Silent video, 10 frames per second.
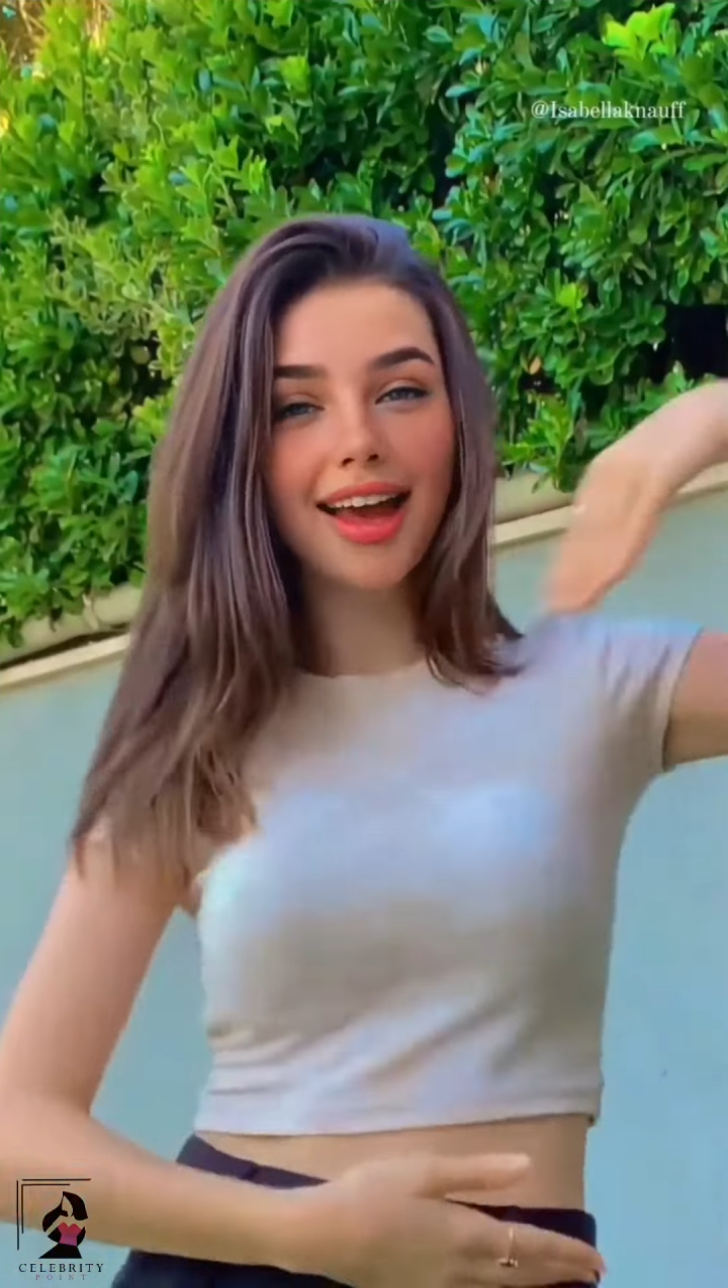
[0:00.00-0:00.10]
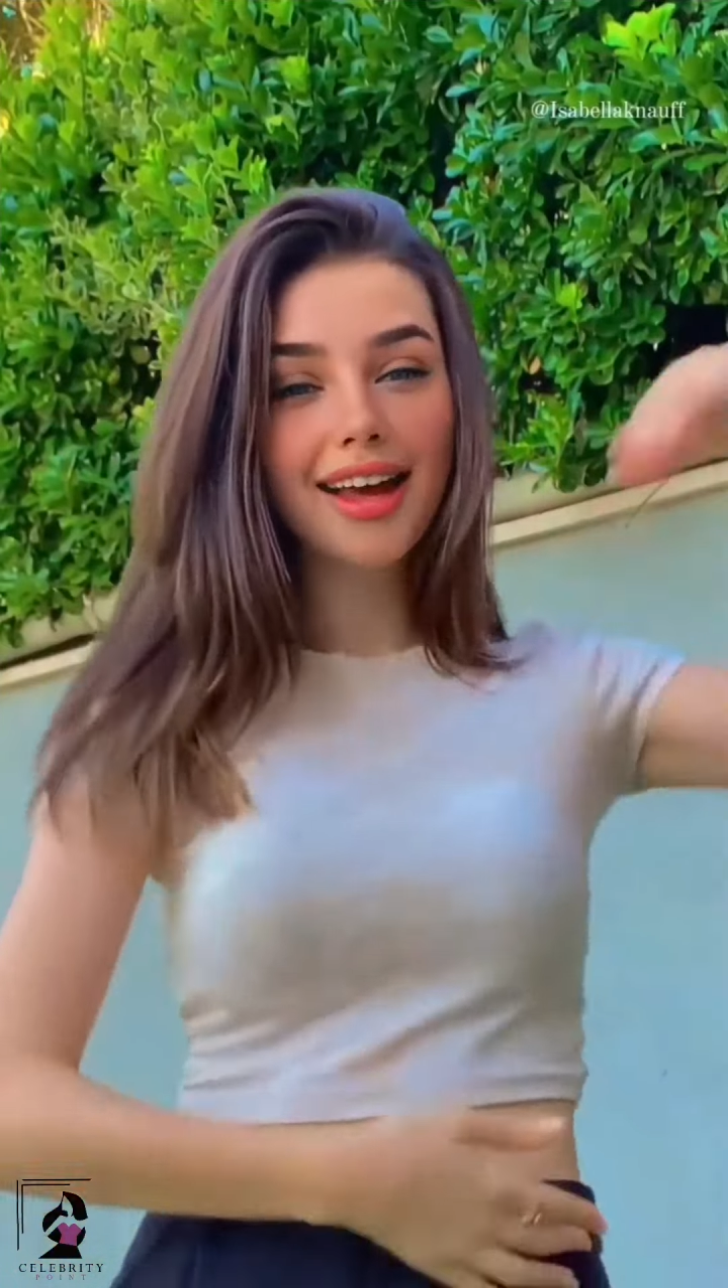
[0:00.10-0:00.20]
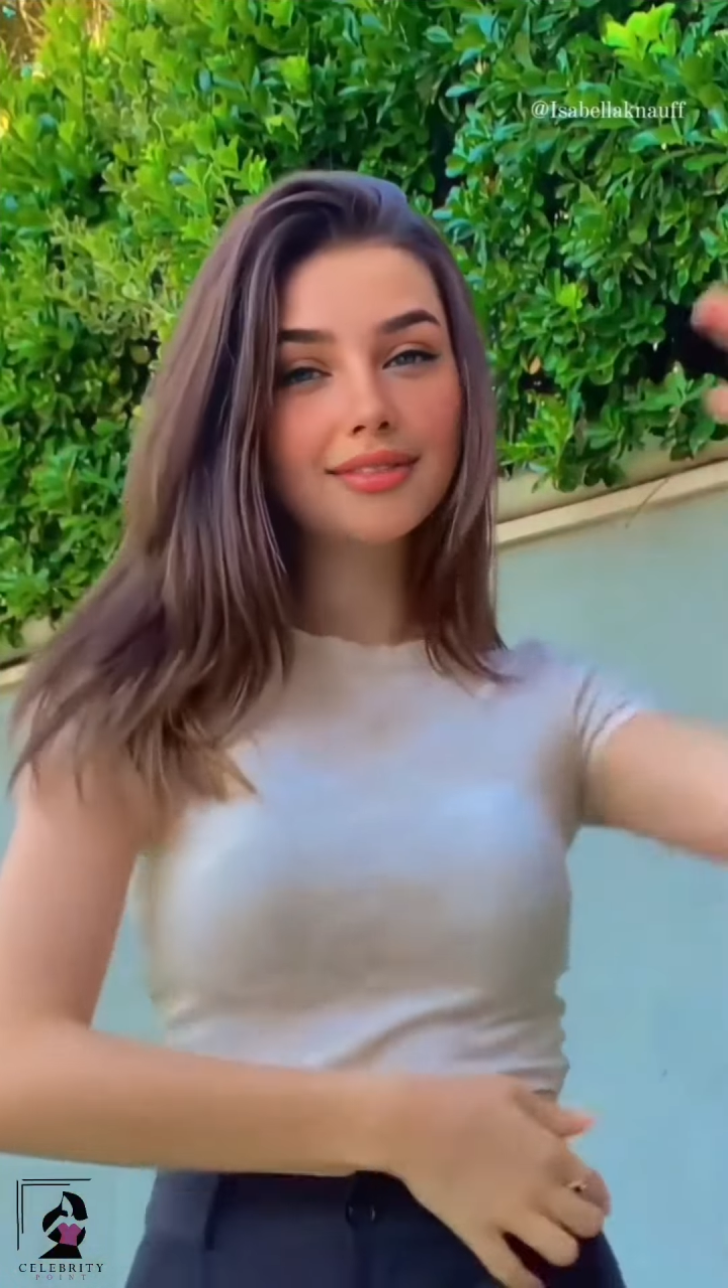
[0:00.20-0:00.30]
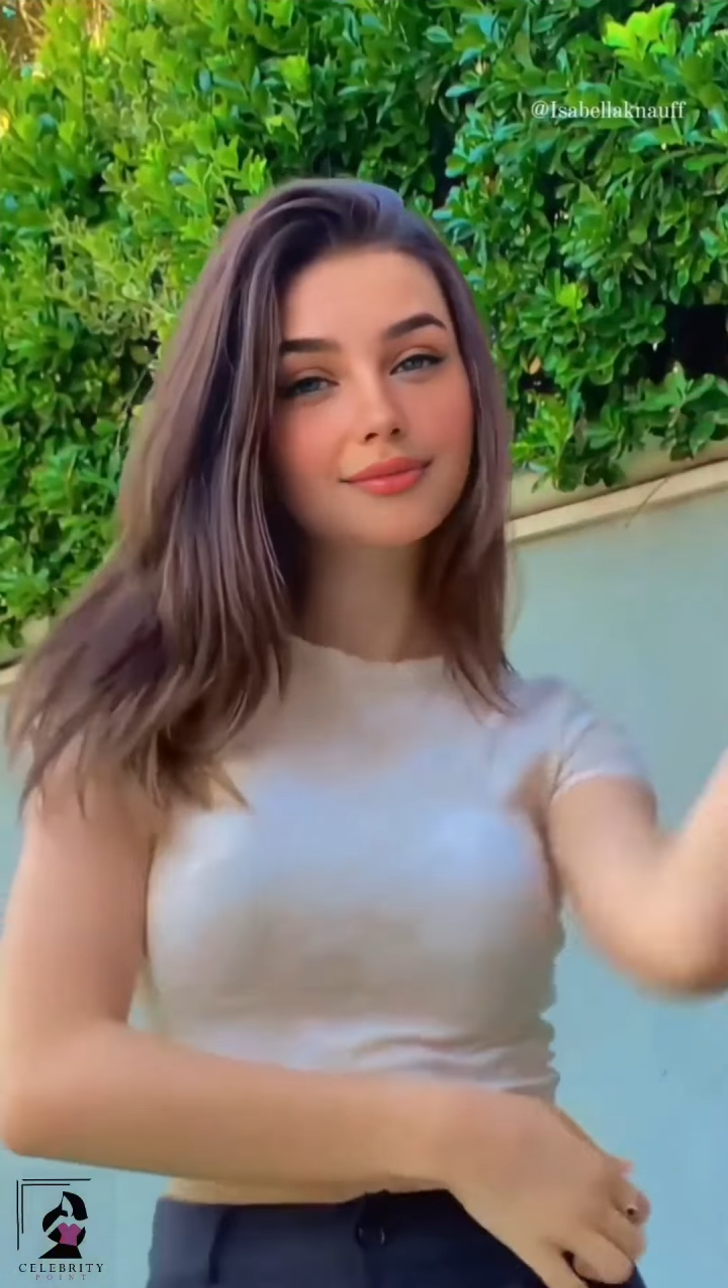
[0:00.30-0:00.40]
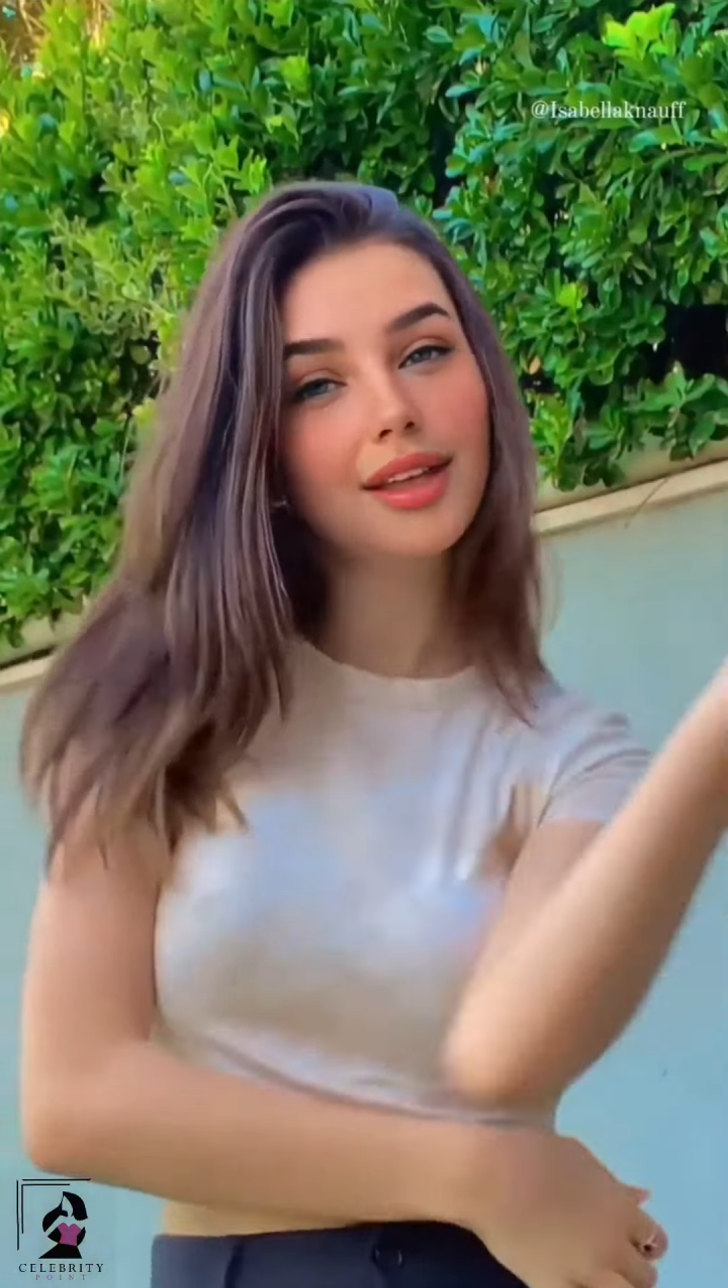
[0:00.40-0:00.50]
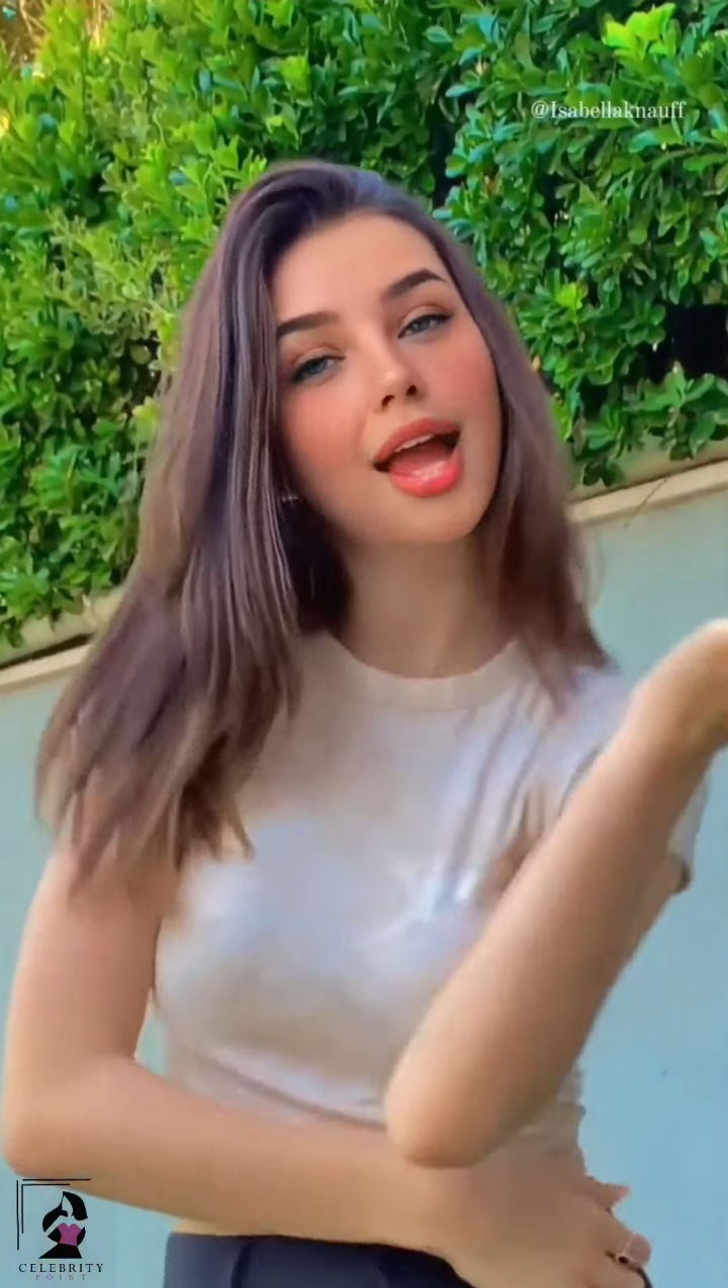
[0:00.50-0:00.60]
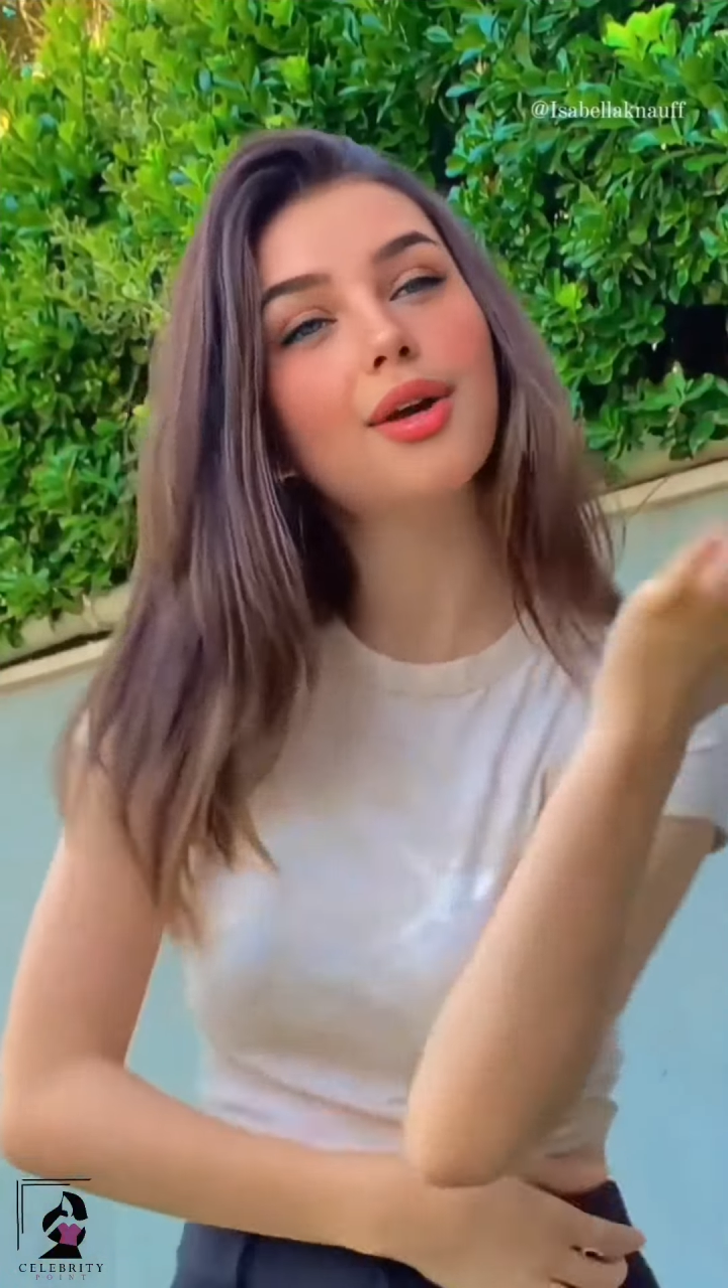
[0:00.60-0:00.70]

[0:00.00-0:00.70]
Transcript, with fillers: And after